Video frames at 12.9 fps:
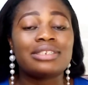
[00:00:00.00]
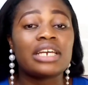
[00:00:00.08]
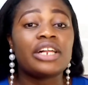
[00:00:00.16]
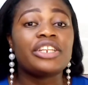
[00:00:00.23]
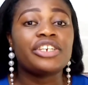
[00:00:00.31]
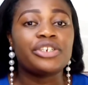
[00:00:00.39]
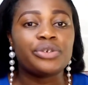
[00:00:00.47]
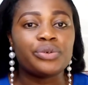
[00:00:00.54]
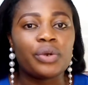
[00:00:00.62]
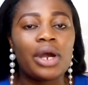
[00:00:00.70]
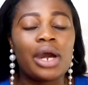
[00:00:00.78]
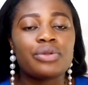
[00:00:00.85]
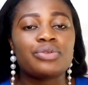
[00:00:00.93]
telling you
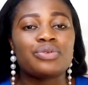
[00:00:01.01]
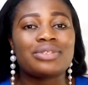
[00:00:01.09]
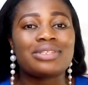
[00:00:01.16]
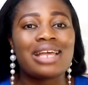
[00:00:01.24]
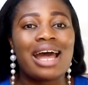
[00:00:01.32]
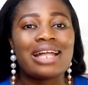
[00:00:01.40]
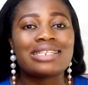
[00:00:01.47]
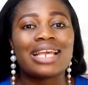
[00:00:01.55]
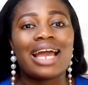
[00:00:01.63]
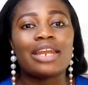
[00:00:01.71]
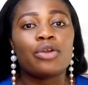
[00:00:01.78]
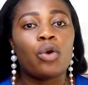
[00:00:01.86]
how to start an